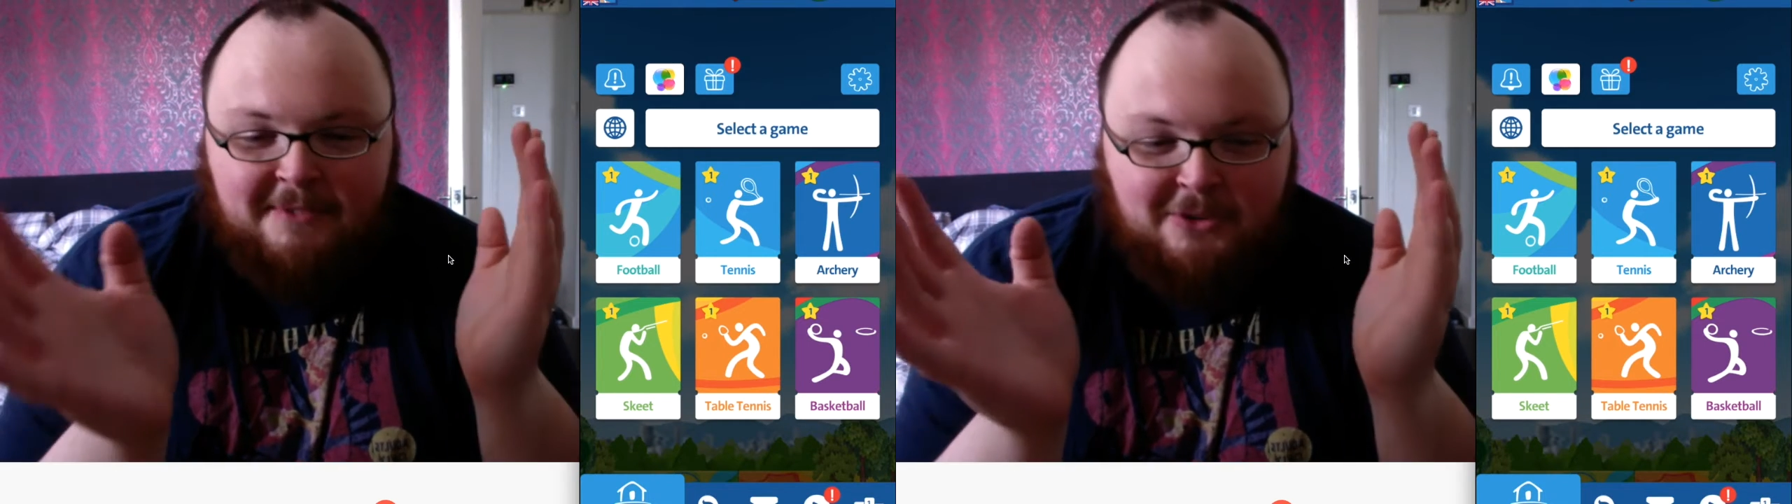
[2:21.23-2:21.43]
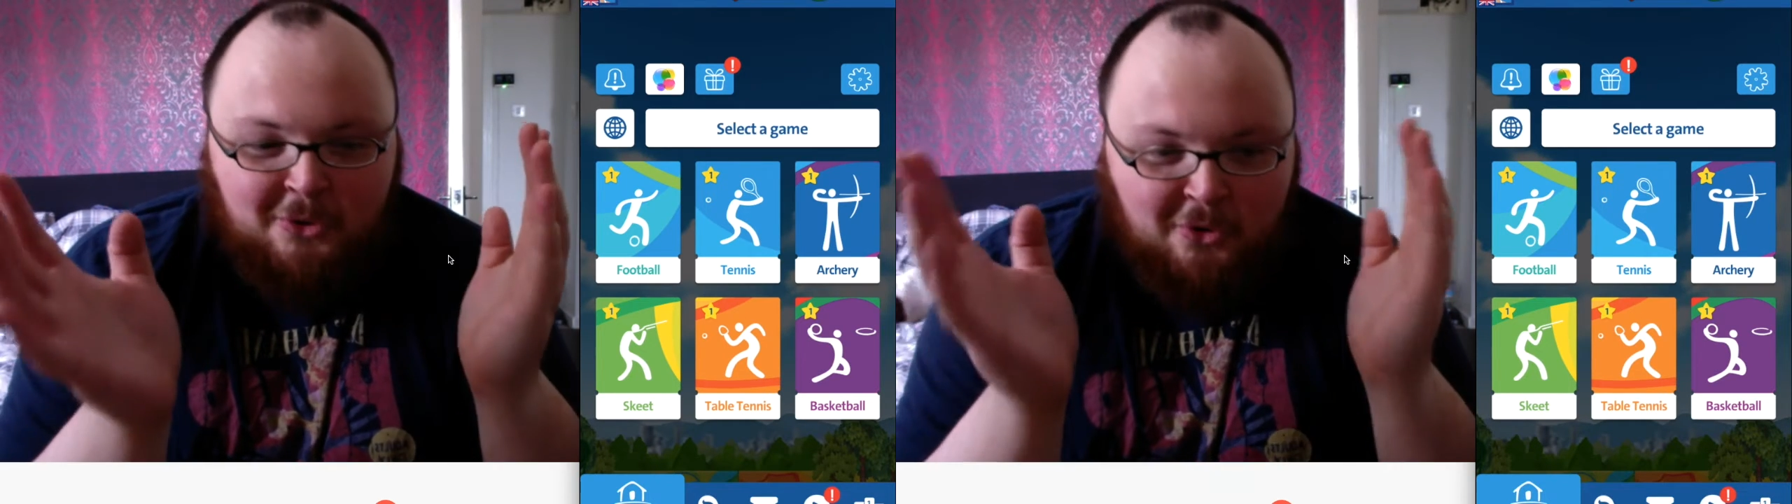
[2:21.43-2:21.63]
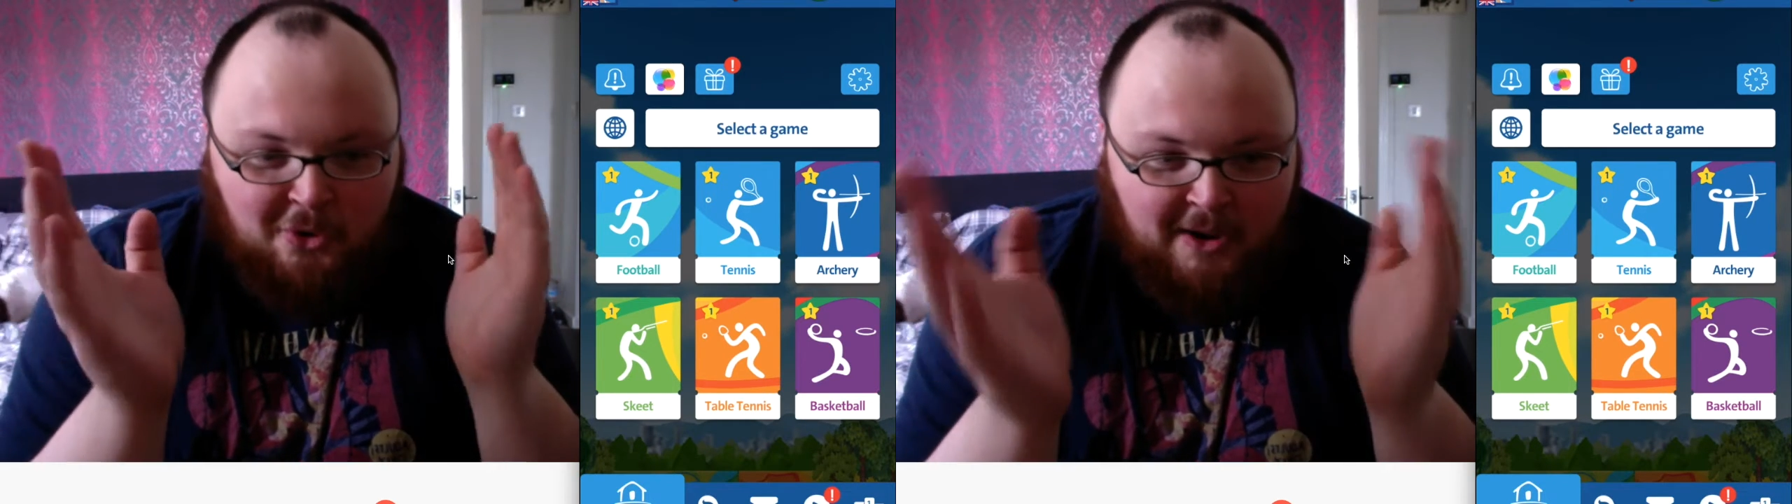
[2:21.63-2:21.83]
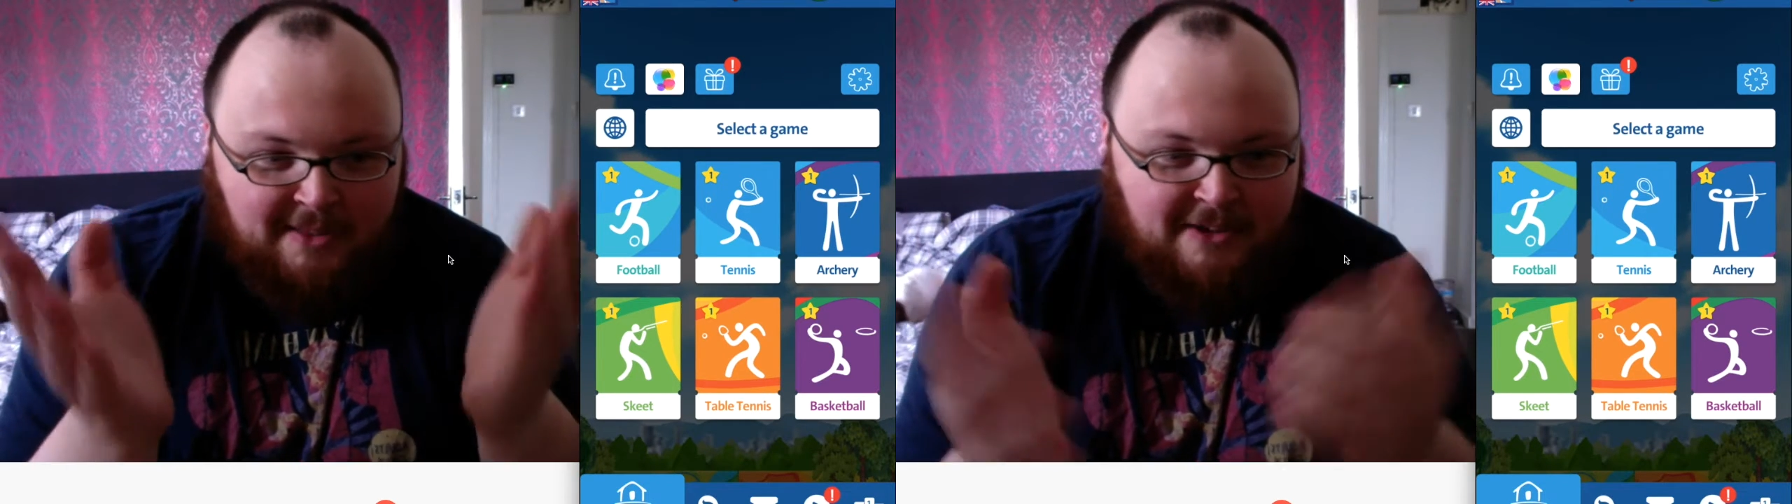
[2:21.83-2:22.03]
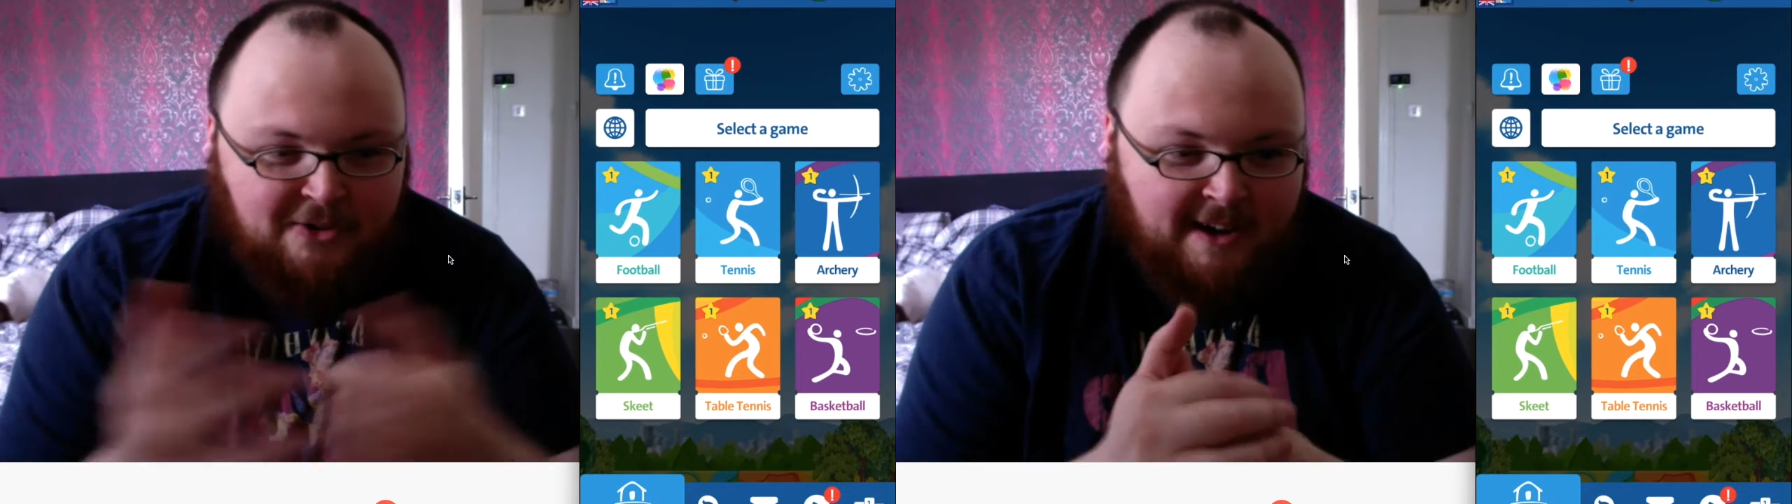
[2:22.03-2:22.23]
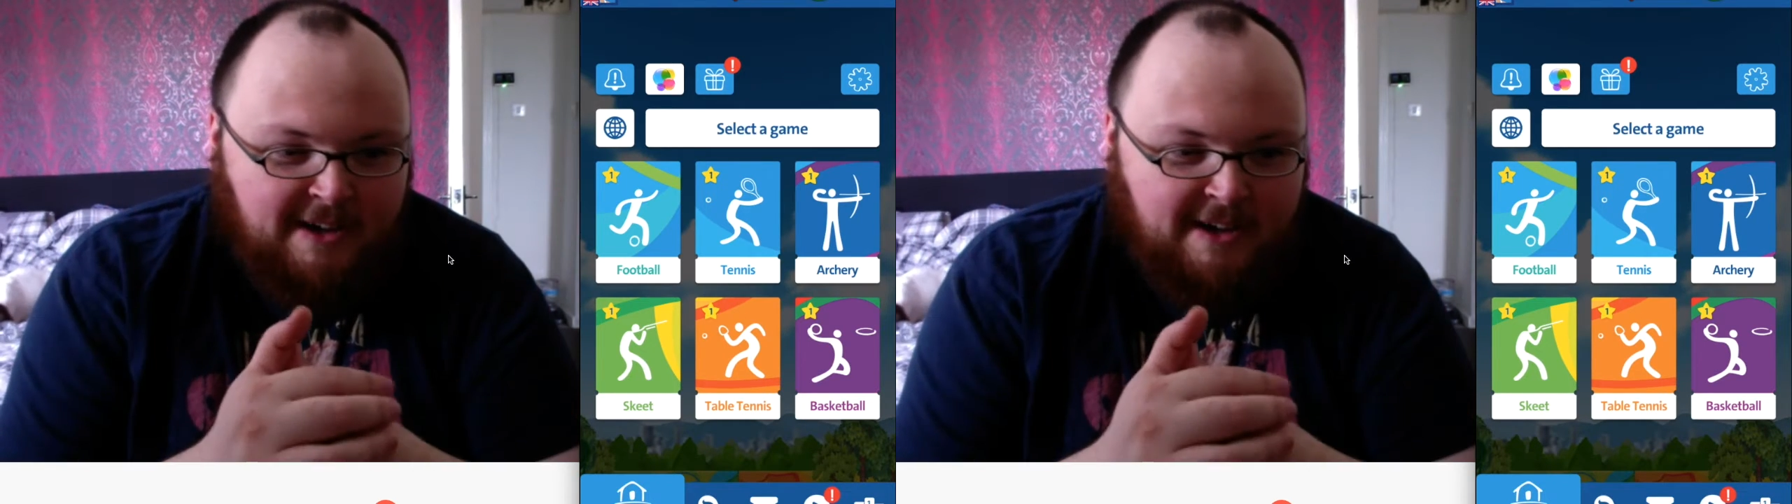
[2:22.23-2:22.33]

So go out there, try it.